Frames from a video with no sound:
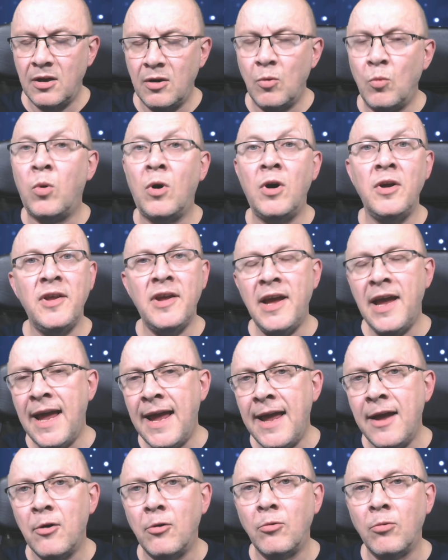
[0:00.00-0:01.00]
why the
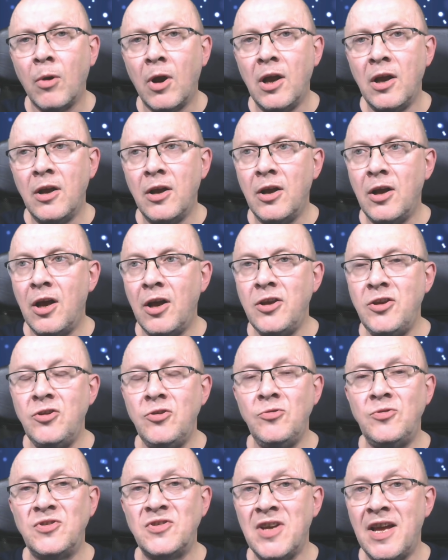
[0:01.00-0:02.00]
hell are
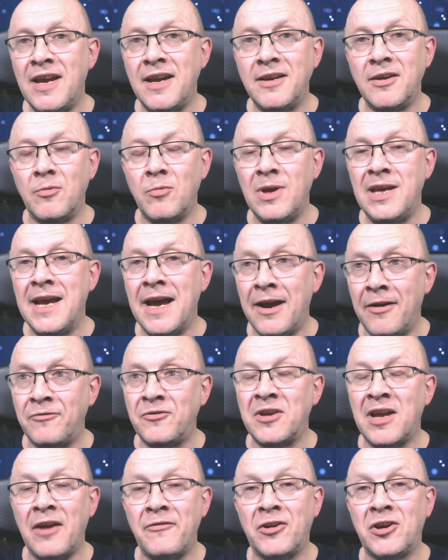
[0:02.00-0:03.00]
you saying that we have
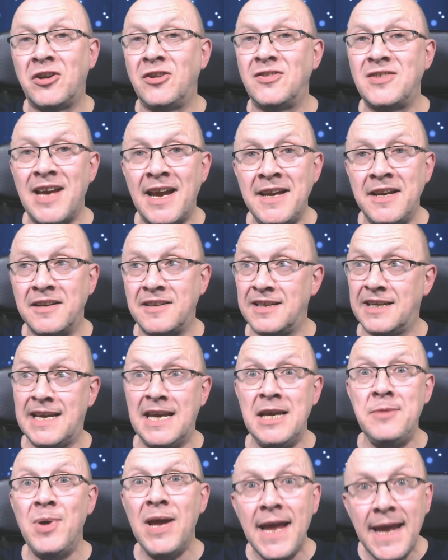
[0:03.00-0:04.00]
to have a container to
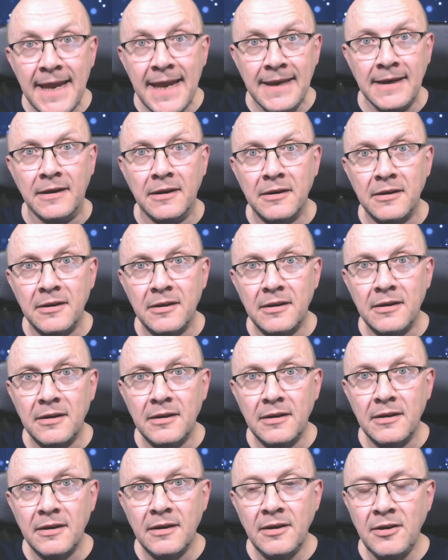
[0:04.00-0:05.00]
keep it in?
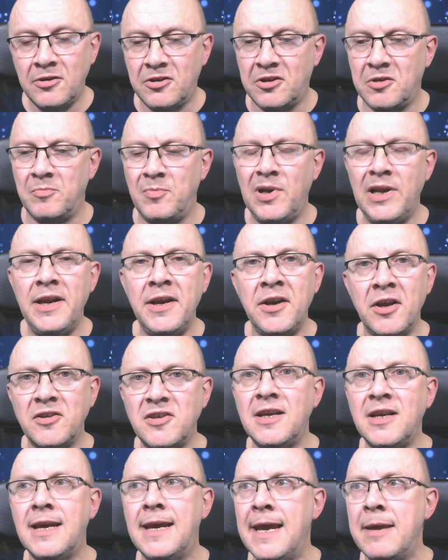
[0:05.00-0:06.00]
You complete and
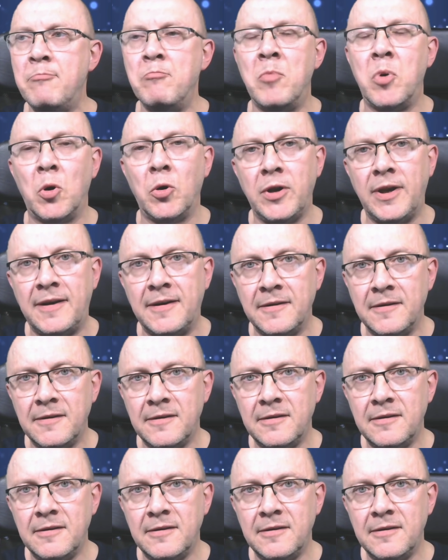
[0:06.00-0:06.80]
utter gimboid.